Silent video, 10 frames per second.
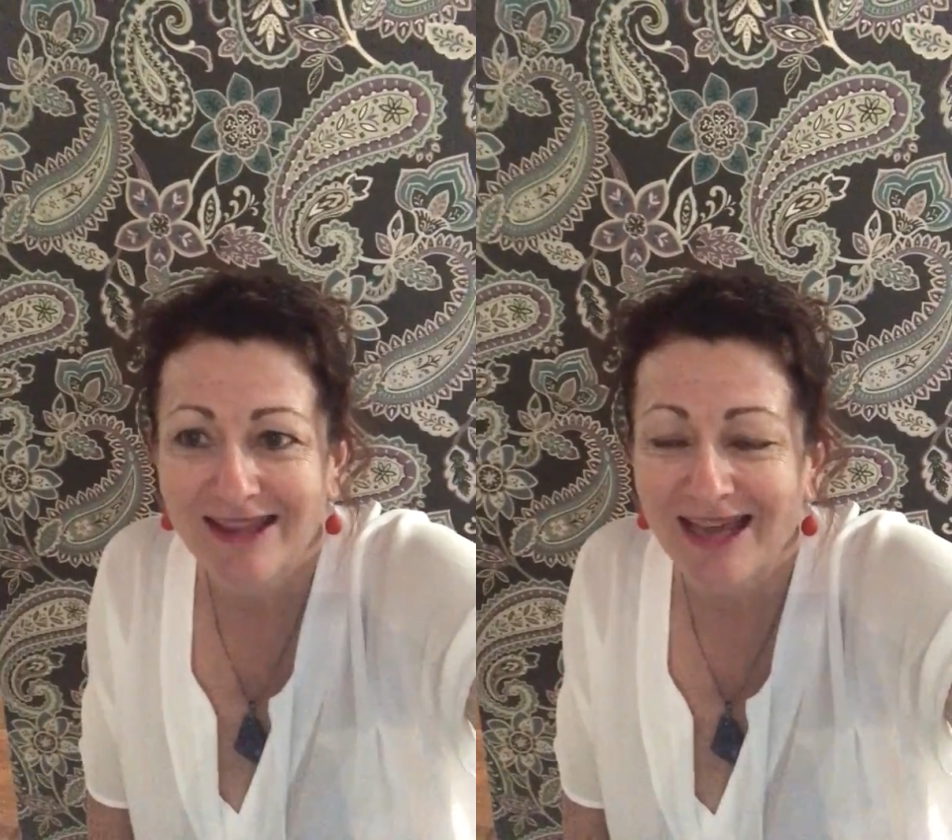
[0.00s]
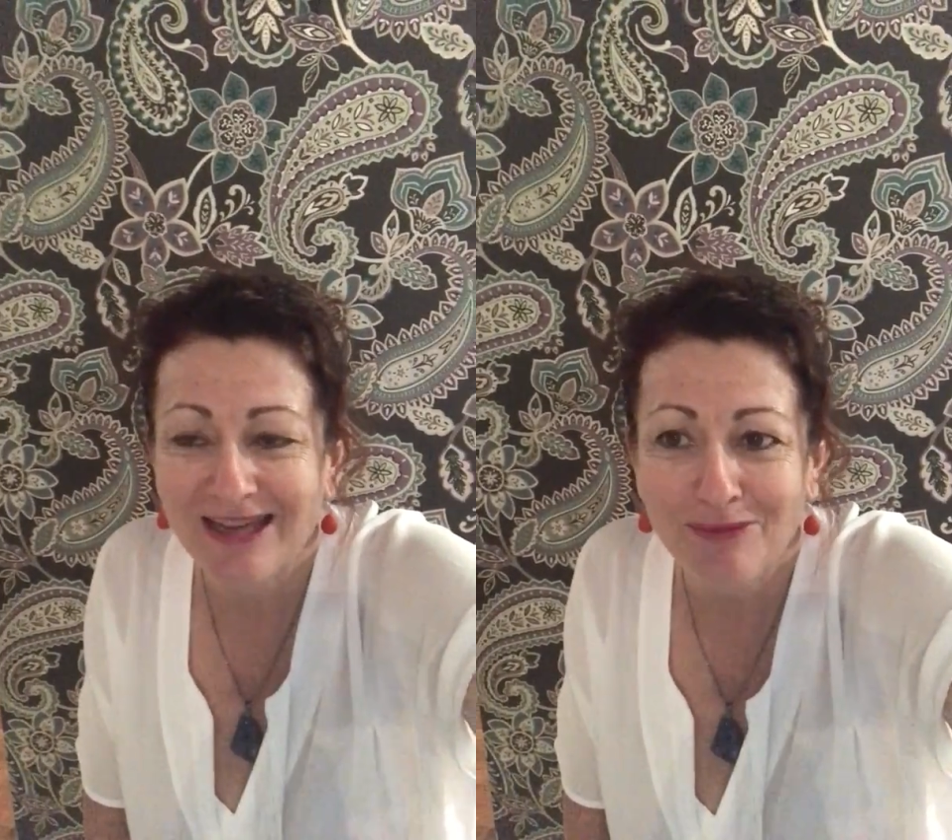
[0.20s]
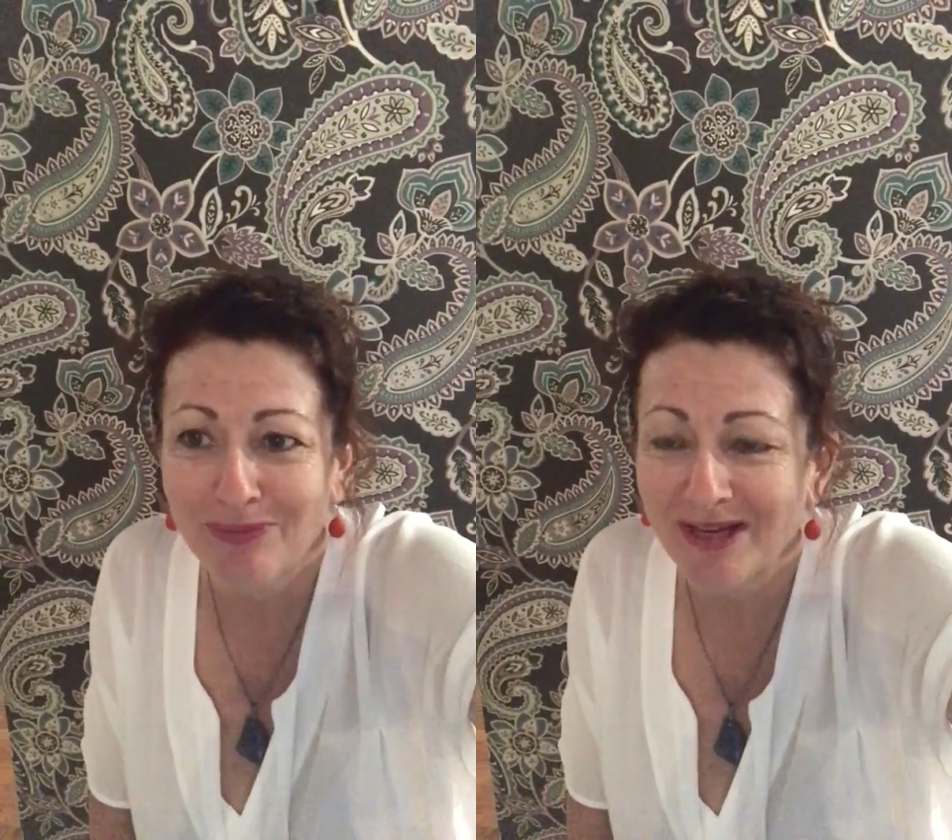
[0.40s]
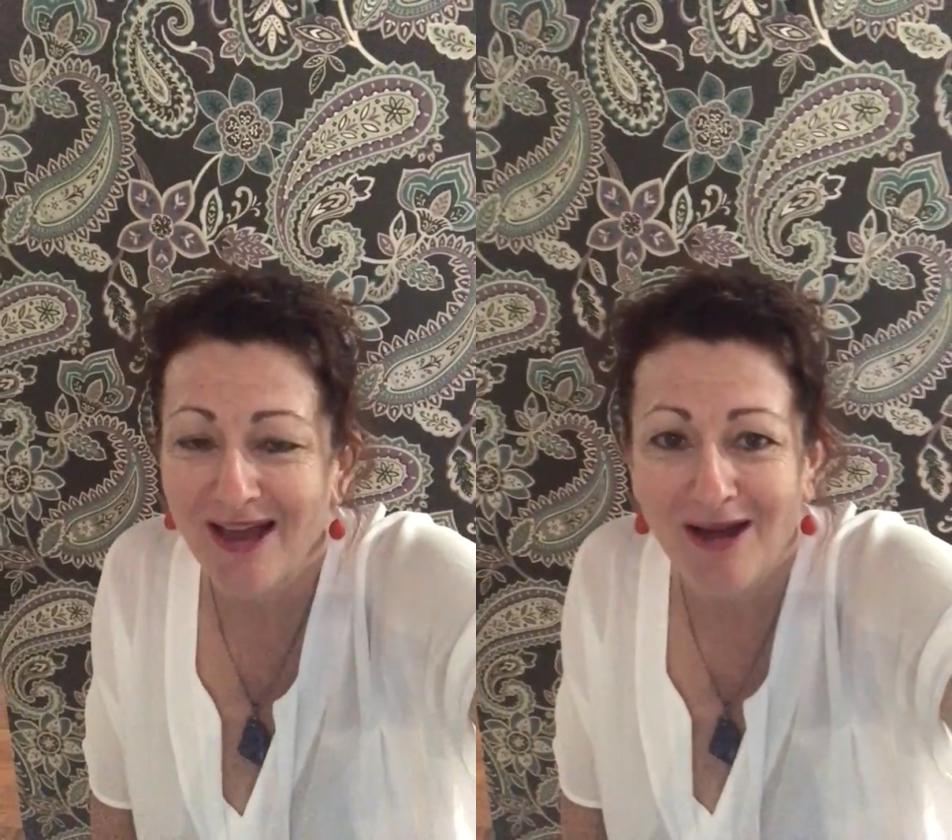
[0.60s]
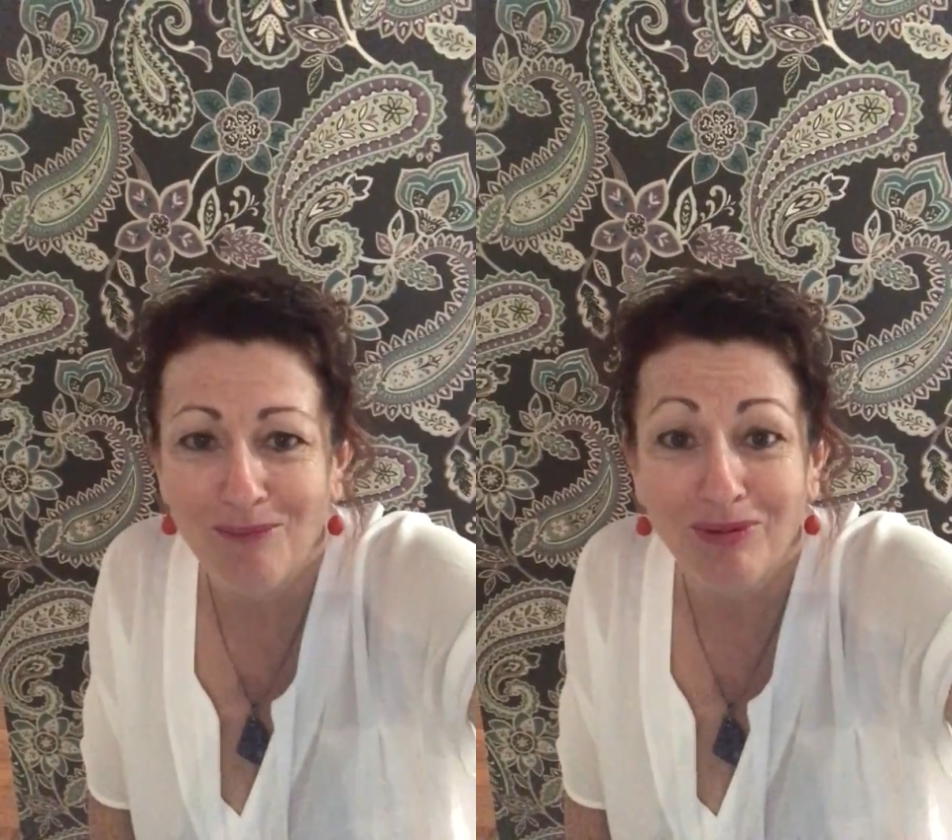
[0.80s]
They can
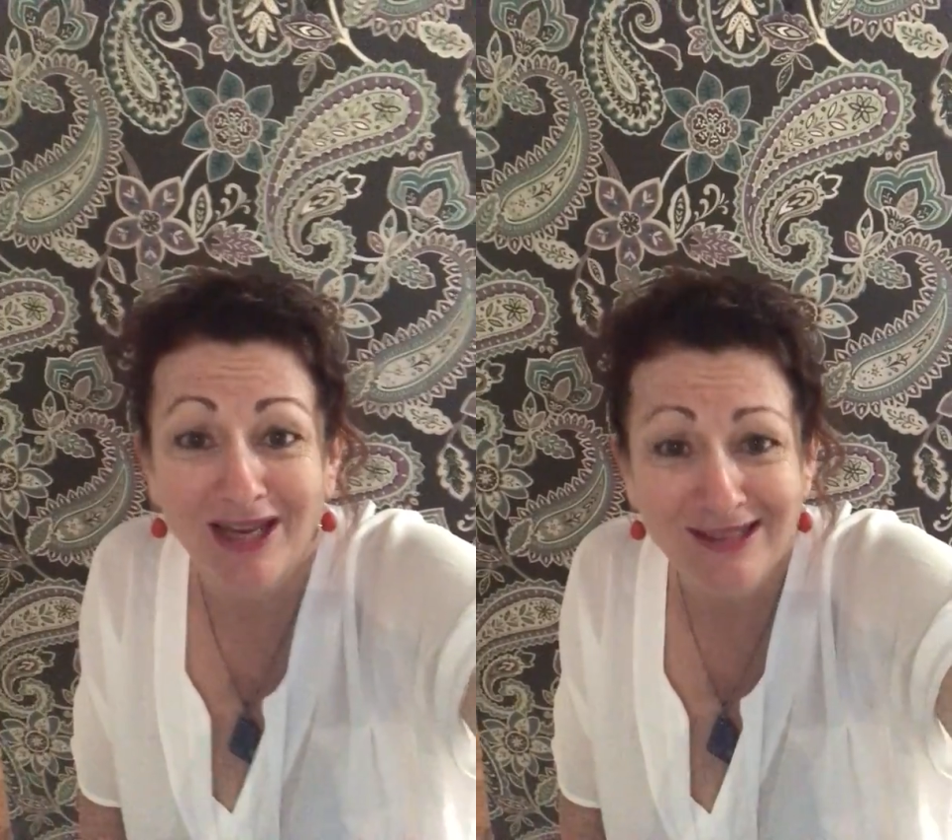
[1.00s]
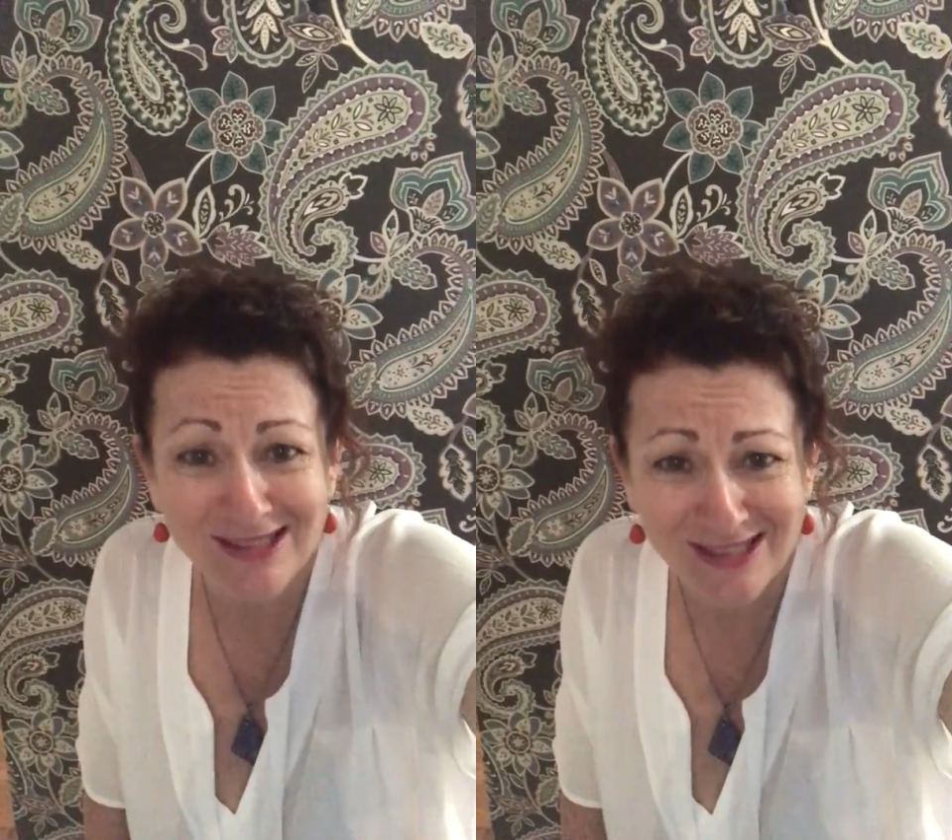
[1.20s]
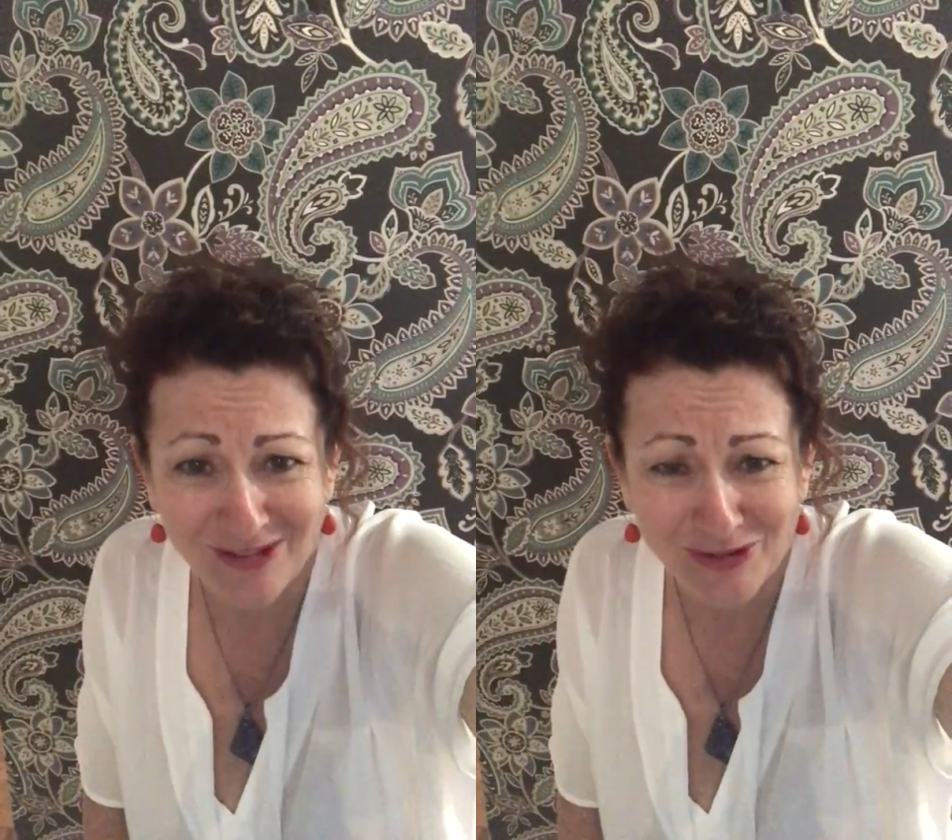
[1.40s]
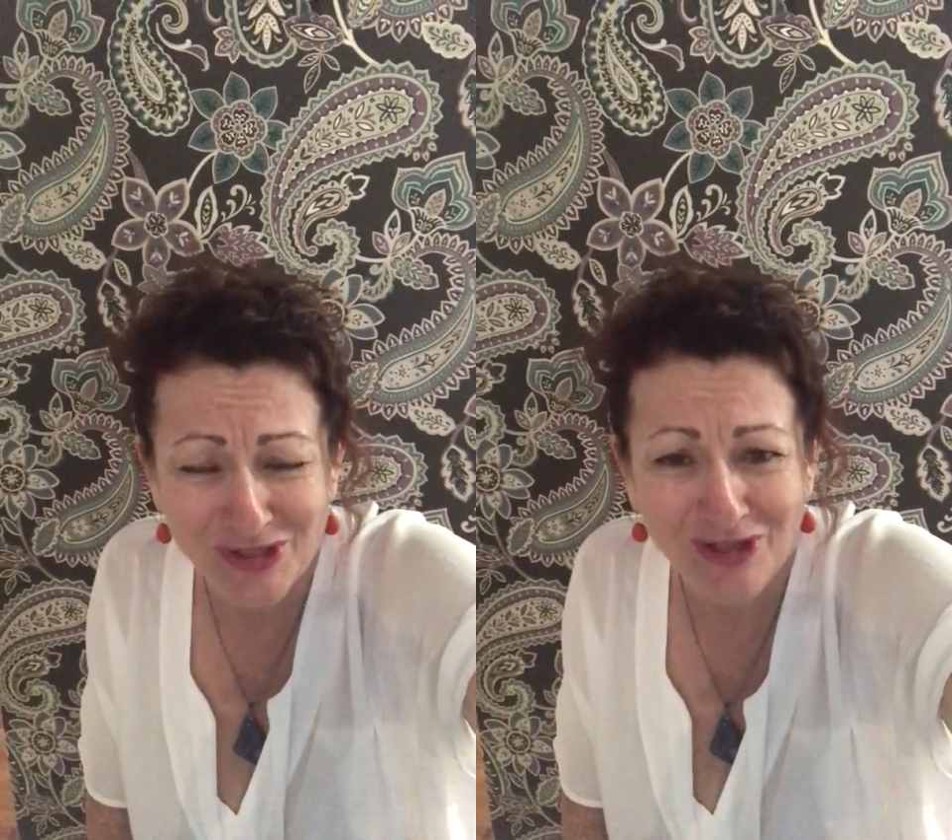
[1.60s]
become blood cells.